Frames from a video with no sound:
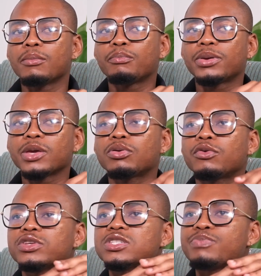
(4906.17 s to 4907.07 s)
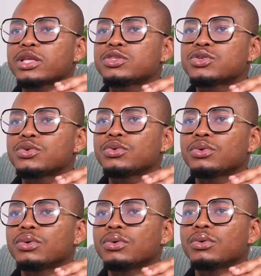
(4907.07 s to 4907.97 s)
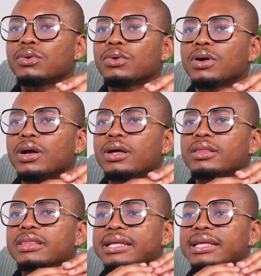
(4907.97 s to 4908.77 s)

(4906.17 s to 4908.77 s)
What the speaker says: people respect you the